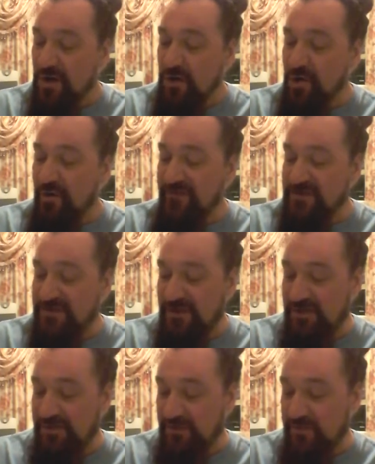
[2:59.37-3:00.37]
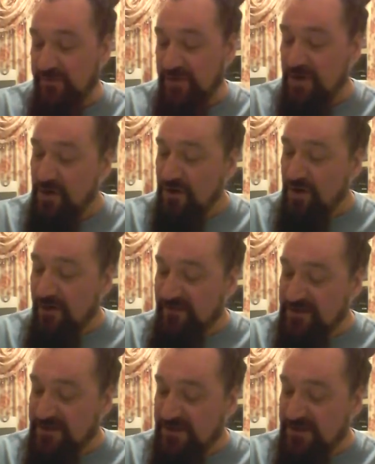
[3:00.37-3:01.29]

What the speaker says: Nervous tissue. Nervous